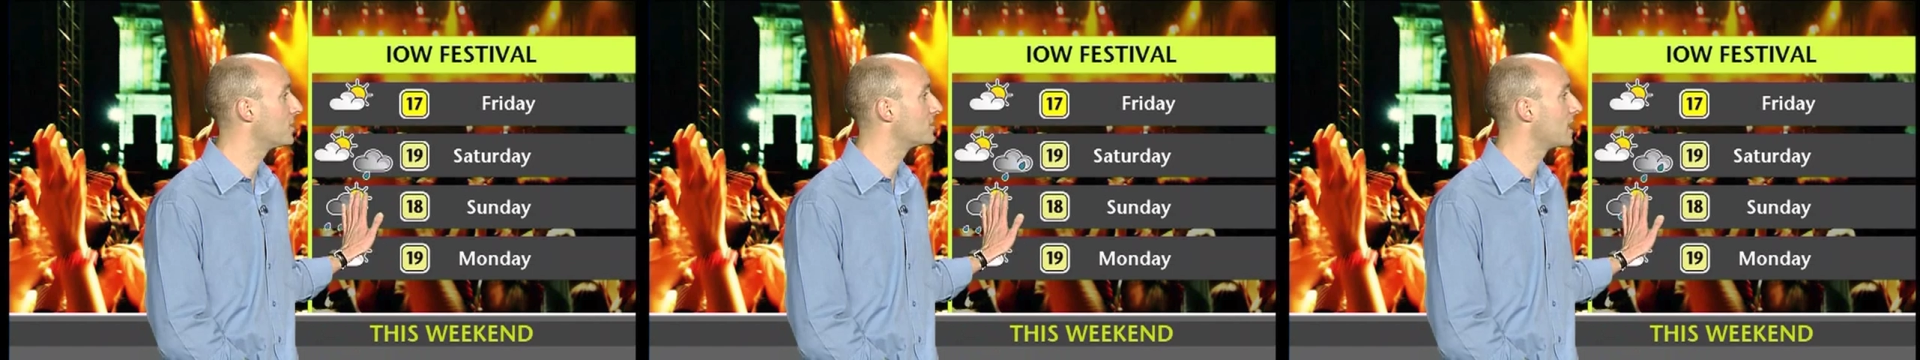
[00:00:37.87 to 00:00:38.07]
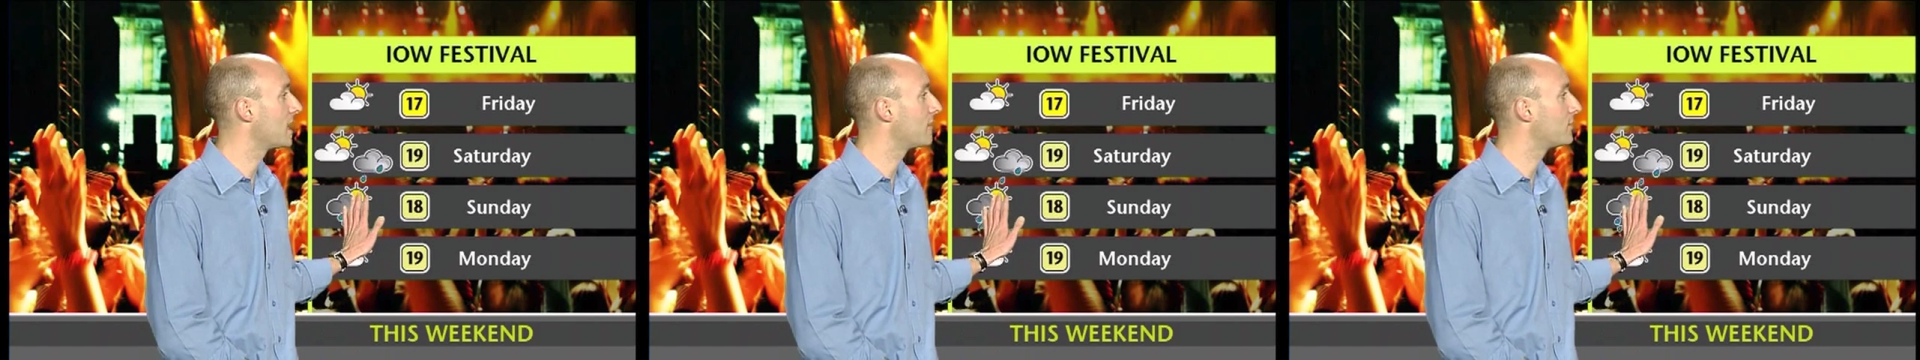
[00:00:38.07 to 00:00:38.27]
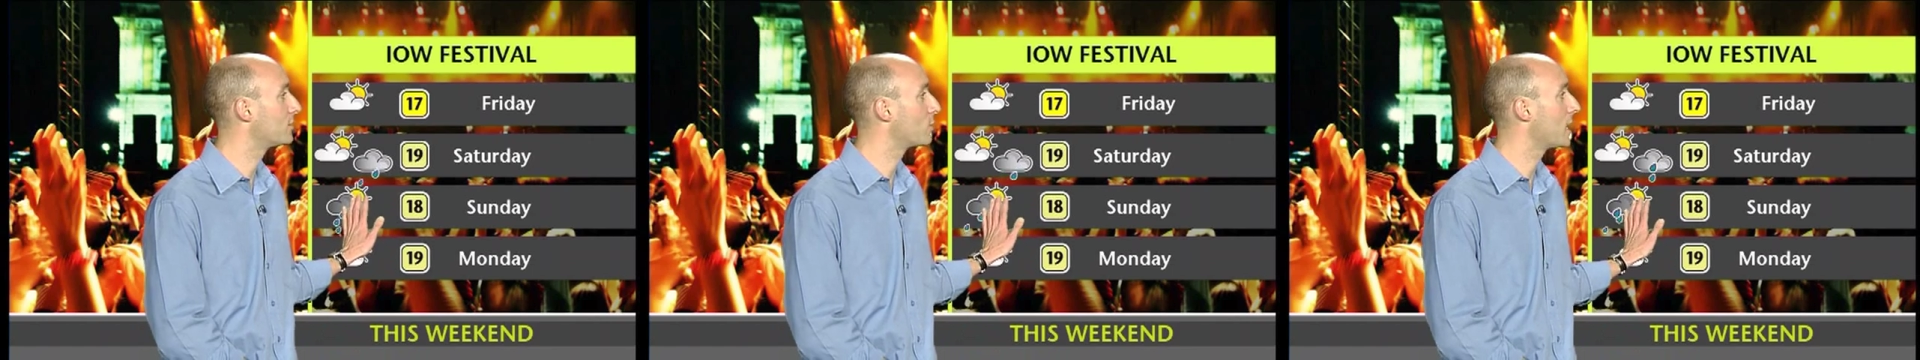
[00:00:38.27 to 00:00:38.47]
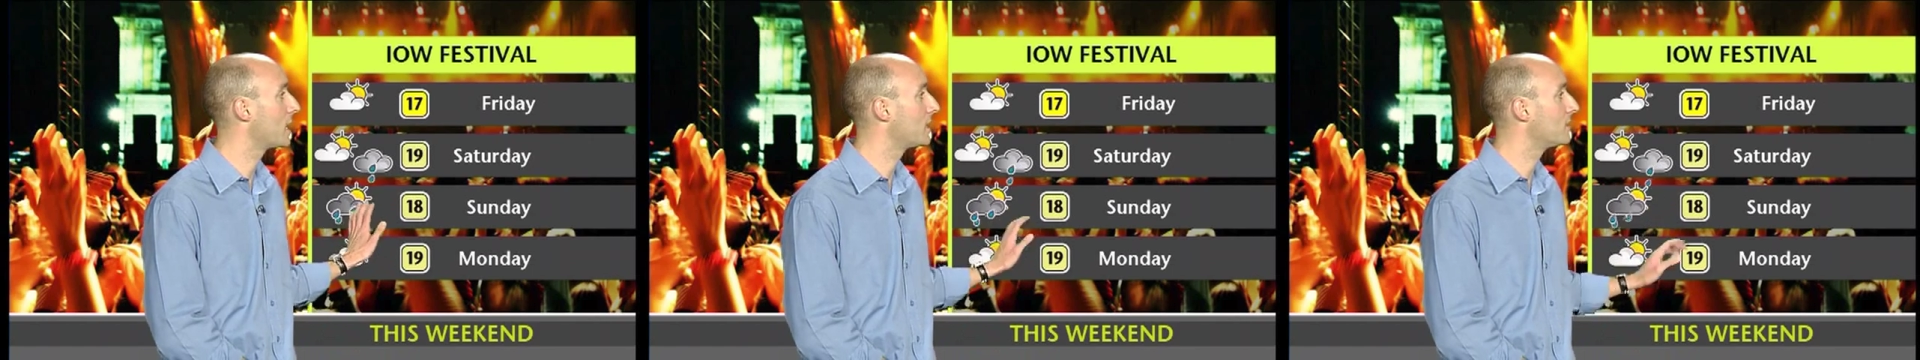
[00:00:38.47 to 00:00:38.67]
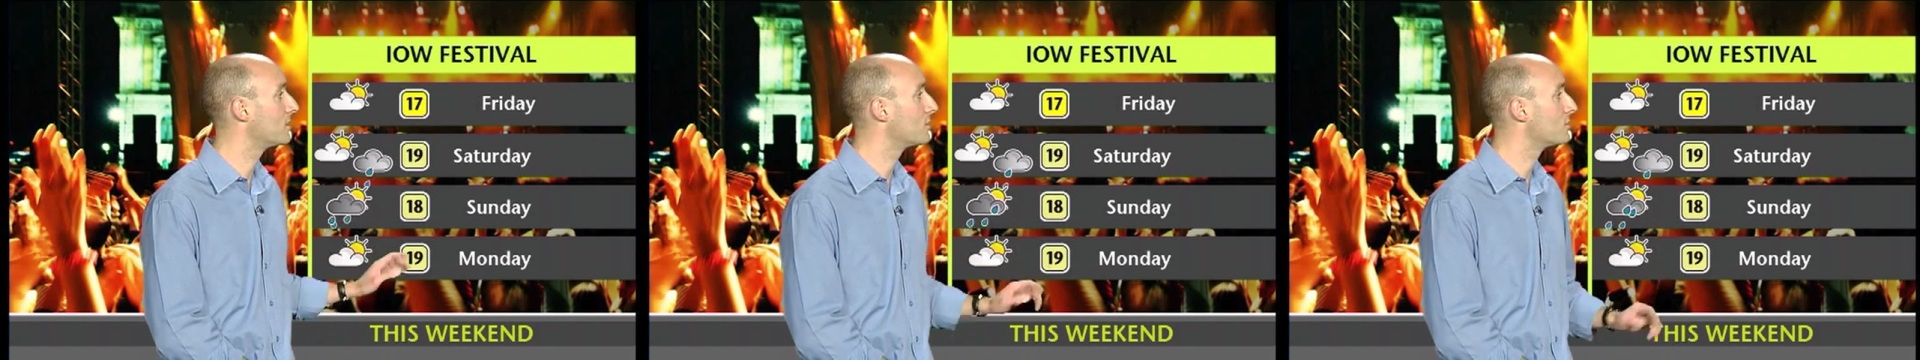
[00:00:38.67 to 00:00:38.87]
south as we head
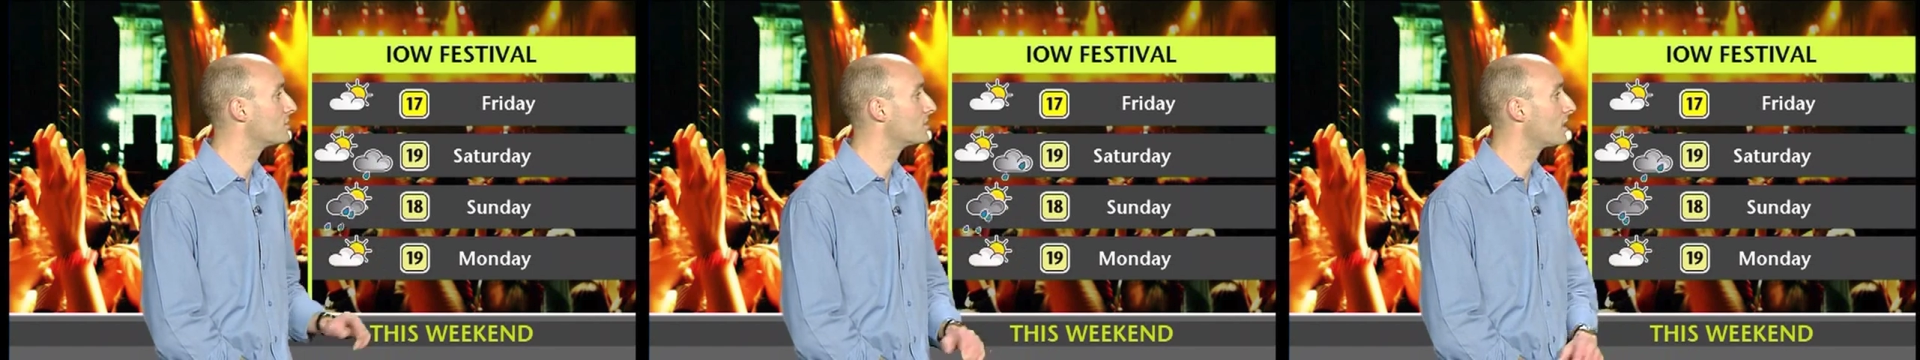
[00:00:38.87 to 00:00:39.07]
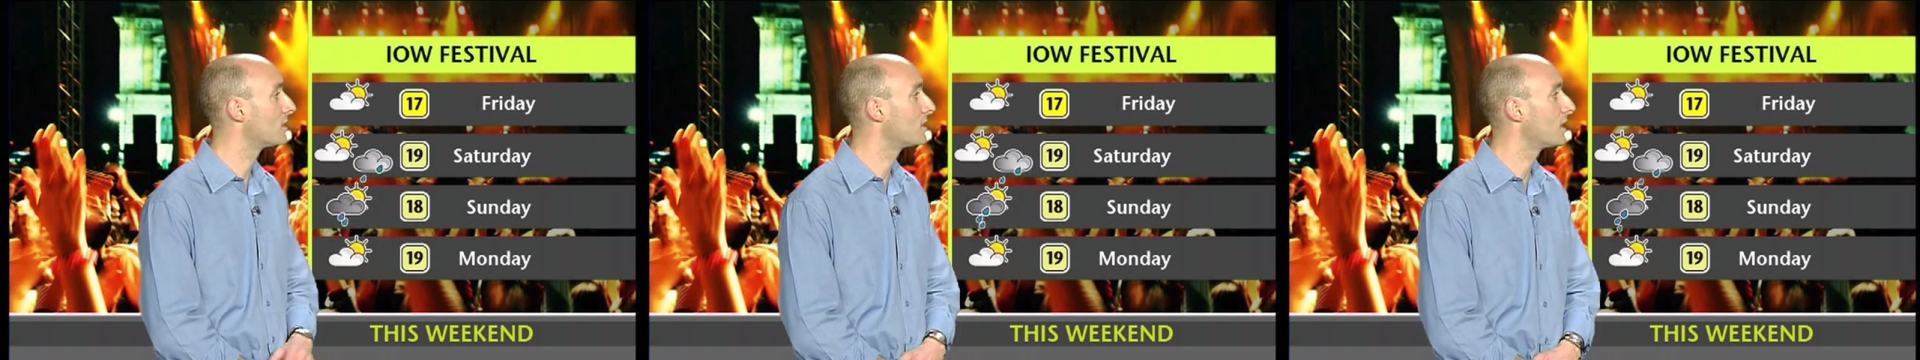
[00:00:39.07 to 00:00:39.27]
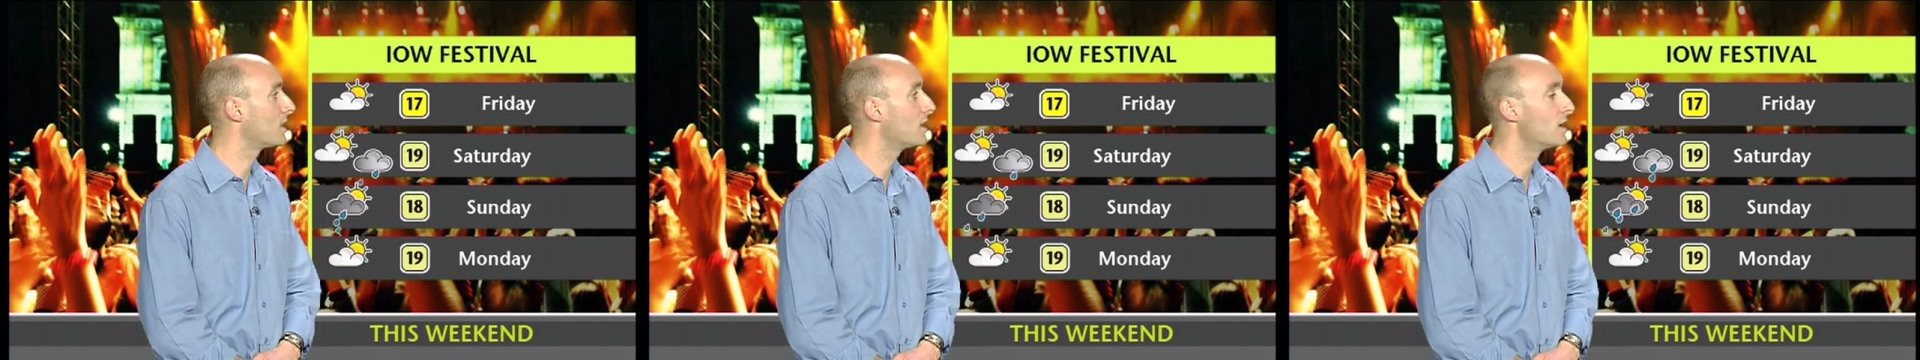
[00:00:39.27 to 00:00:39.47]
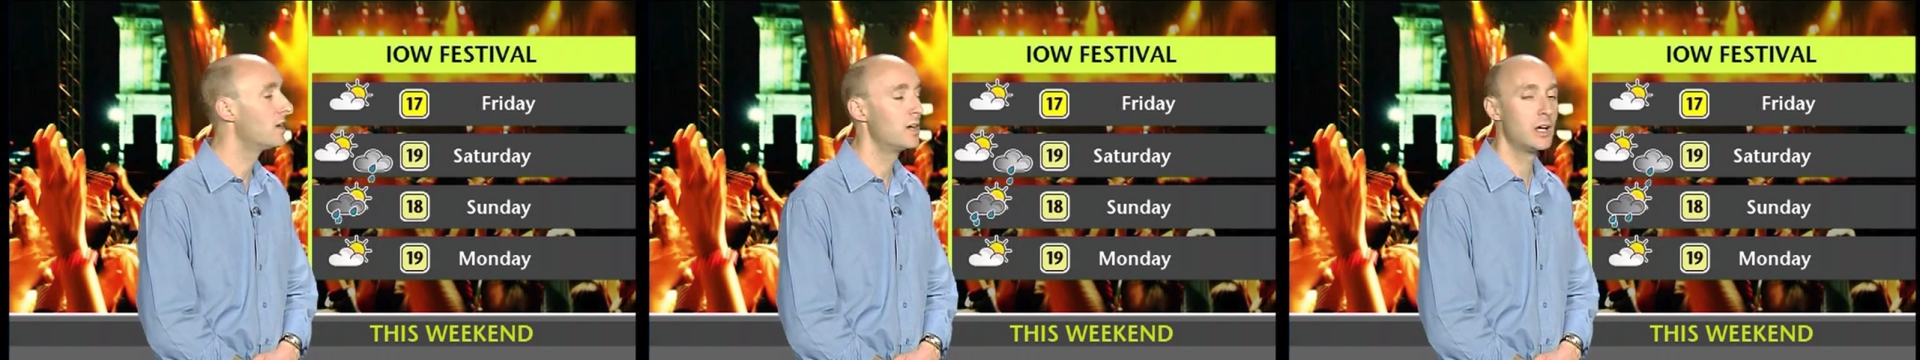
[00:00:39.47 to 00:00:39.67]
into Sunday,